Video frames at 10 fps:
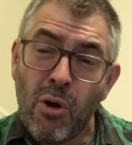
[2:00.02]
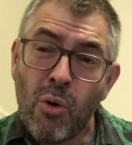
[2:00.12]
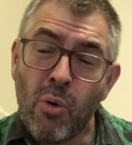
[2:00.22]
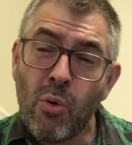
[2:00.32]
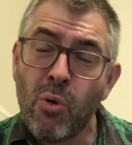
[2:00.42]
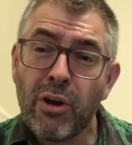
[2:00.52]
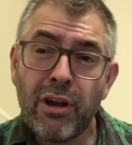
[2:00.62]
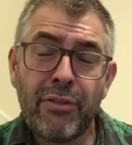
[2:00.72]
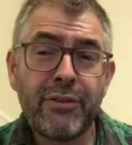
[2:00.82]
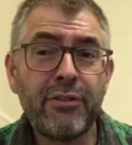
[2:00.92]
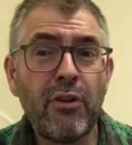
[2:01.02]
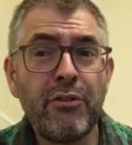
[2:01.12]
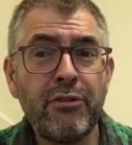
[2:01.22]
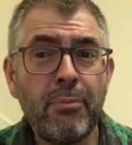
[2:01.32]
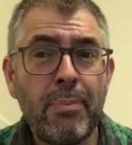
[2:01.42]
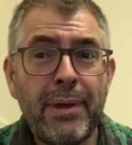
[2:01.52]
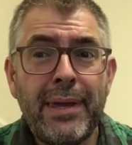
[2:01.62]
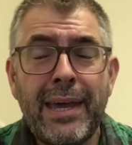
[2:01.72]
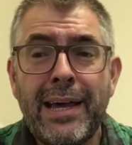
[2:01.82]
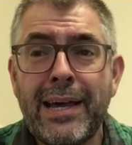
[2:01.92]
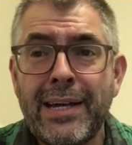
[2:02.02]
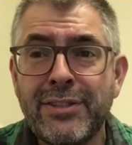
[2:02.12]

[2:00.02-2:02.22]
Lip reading: or could this also be a